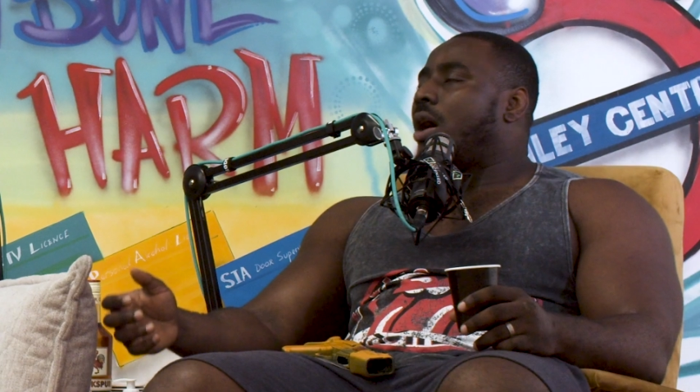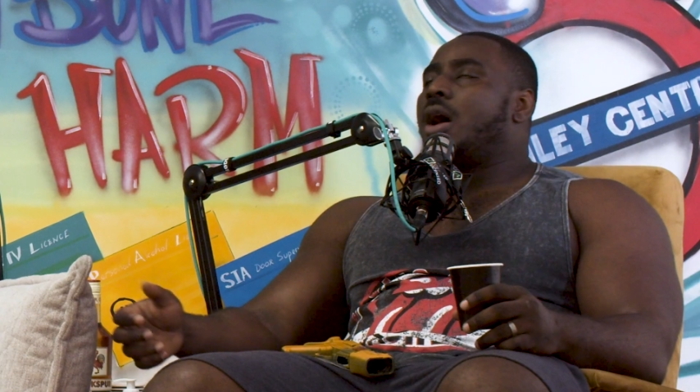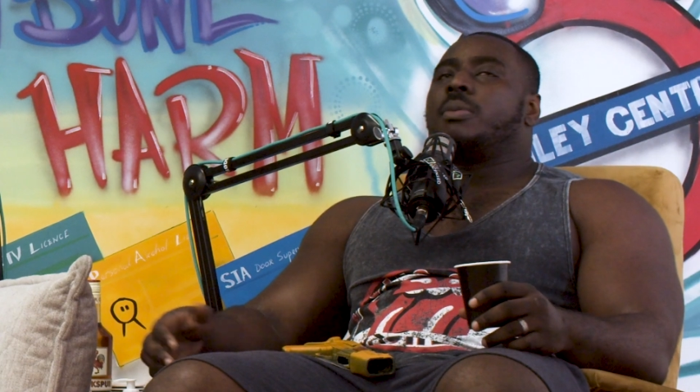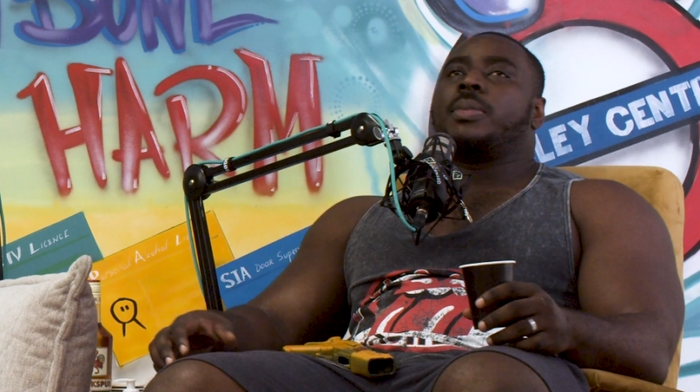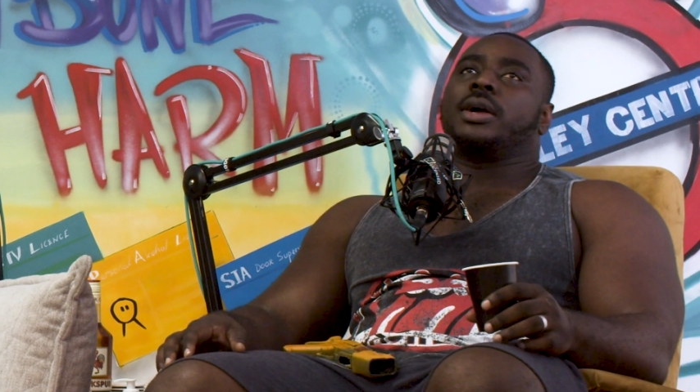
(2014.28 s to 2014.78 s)
Oh
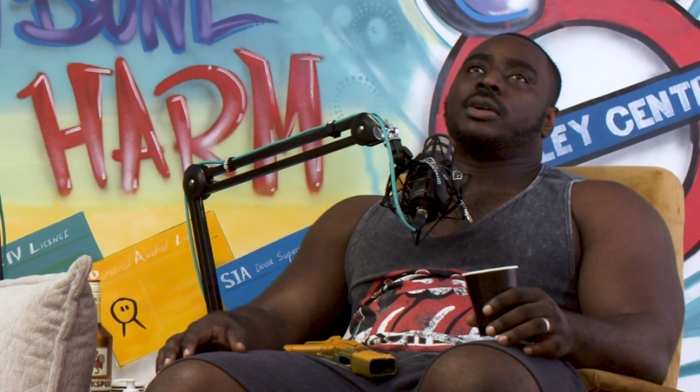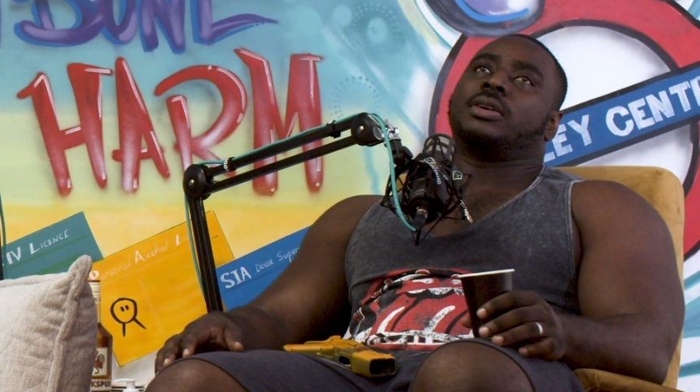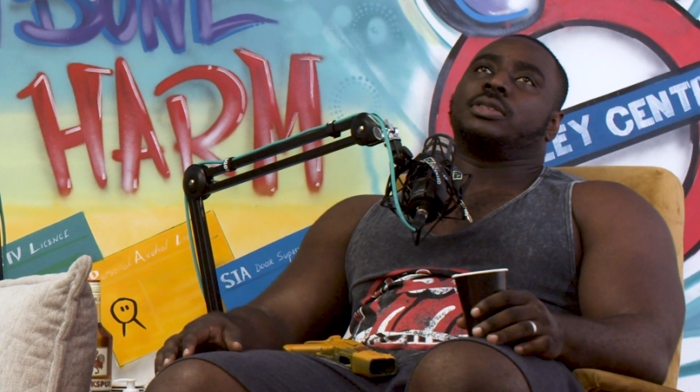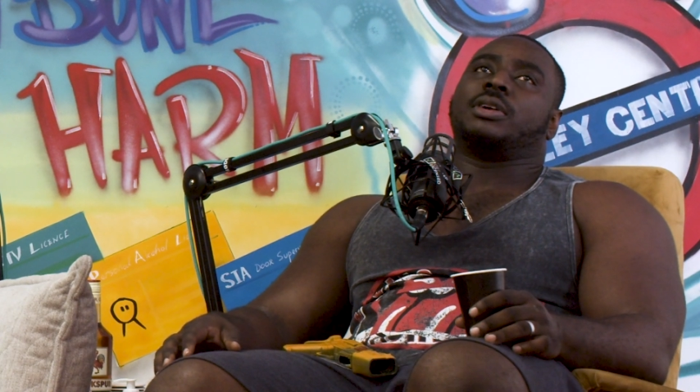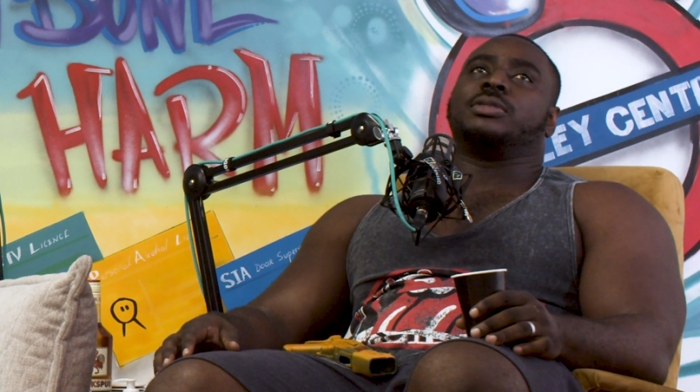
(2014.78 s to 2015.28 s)
my God,
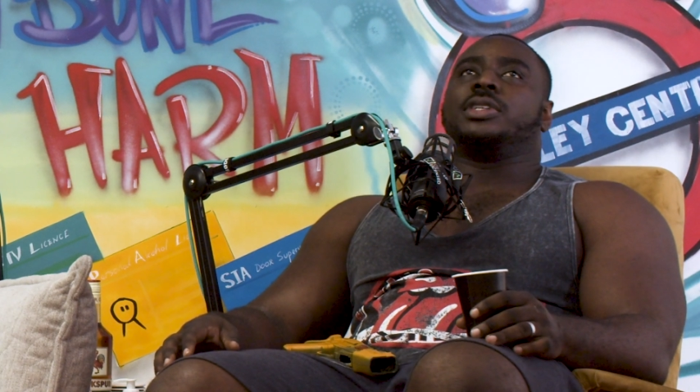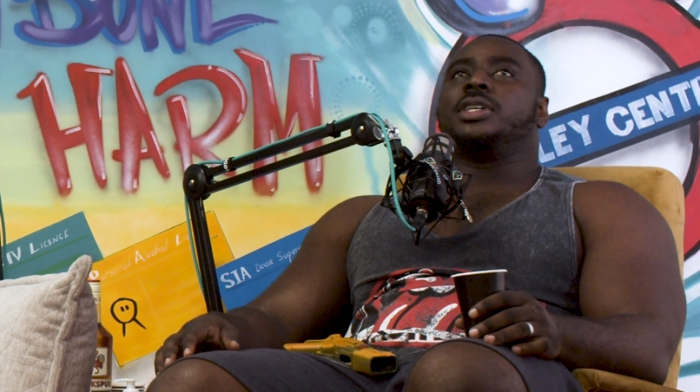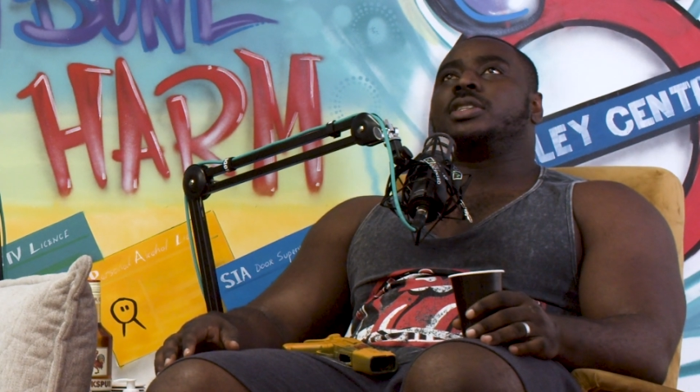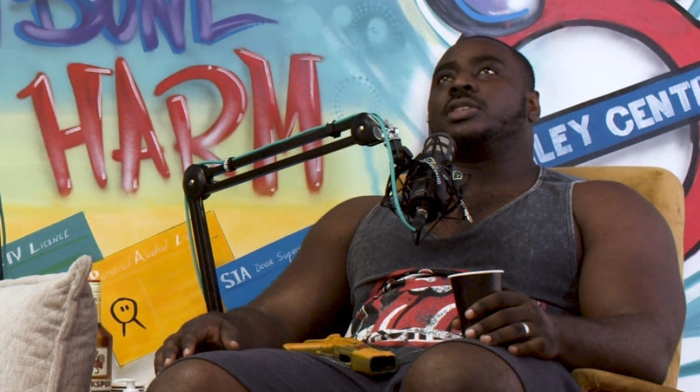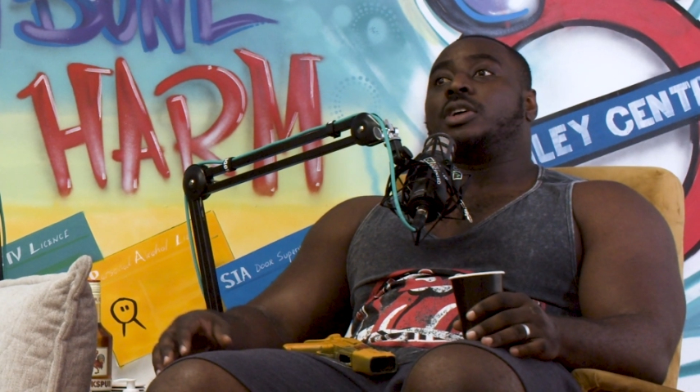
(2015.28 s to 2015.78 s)
don't do
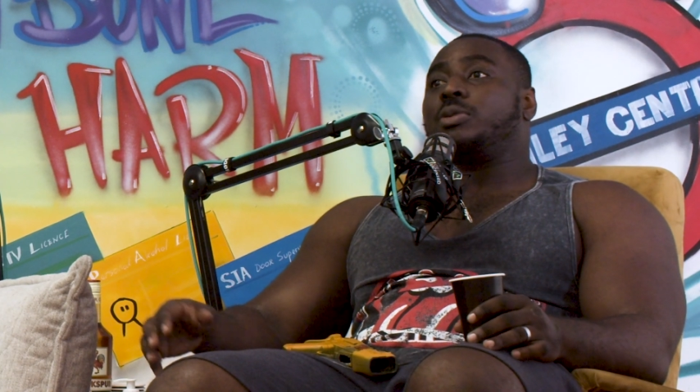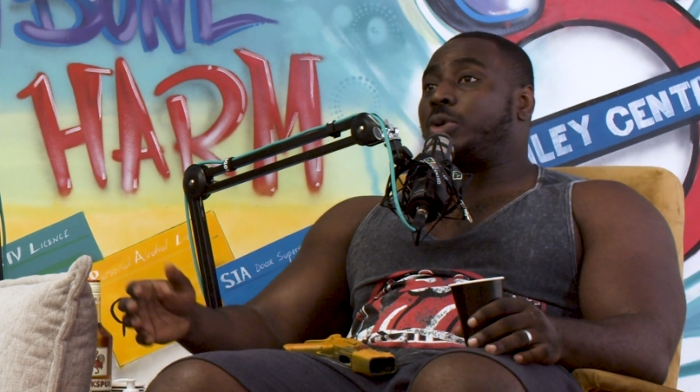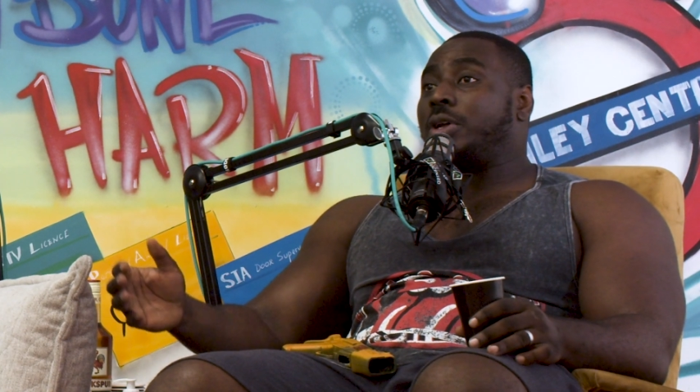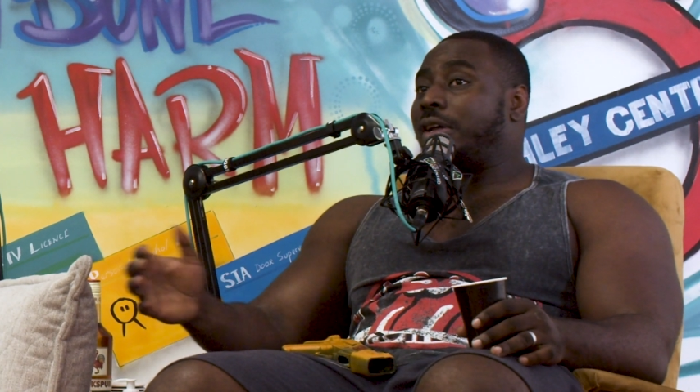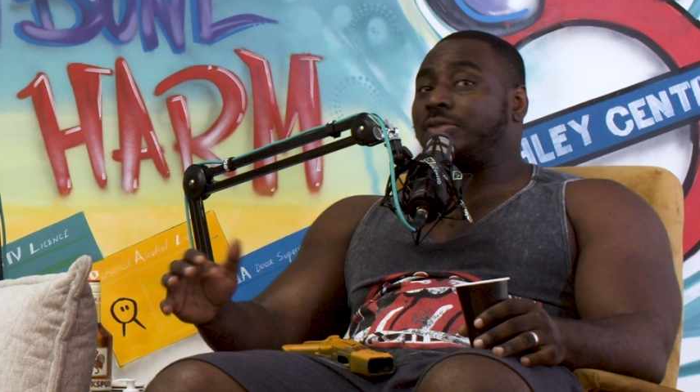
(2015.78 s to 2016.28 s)
this. We
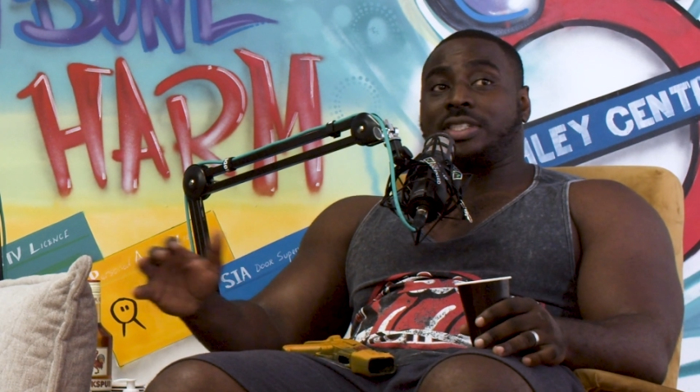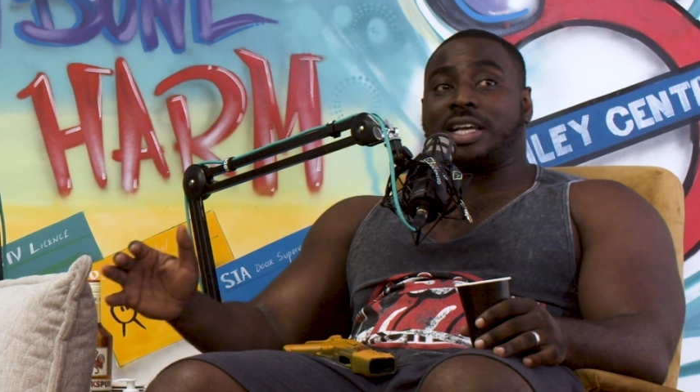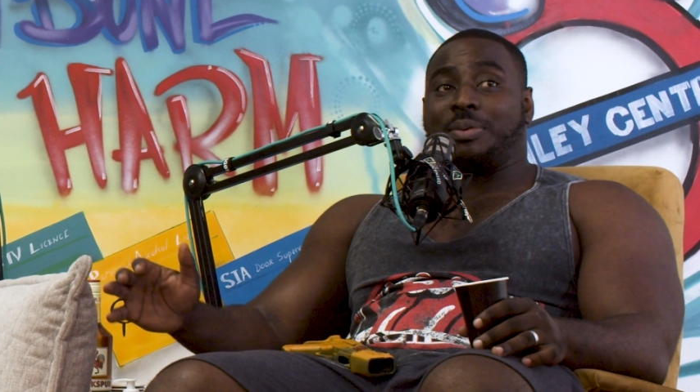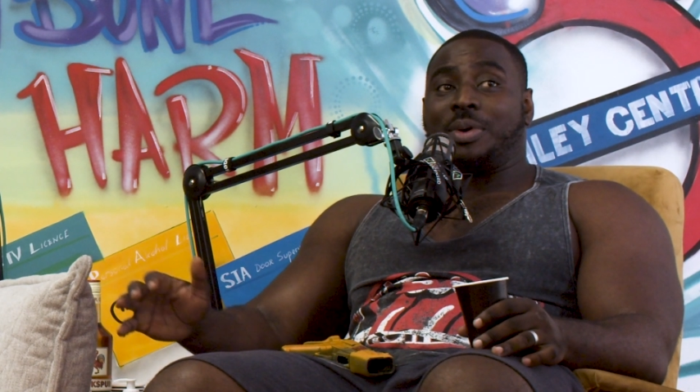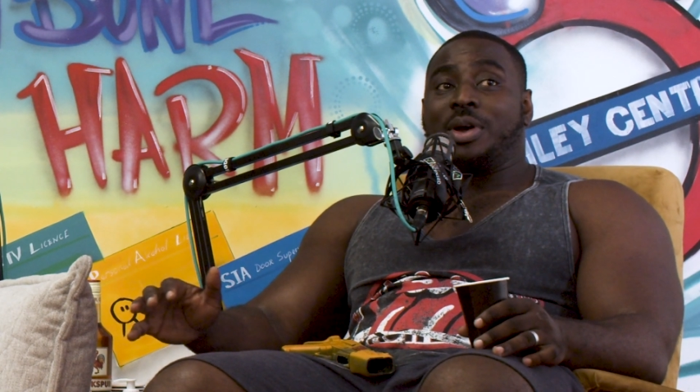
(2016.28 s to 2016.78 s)
don't have the time.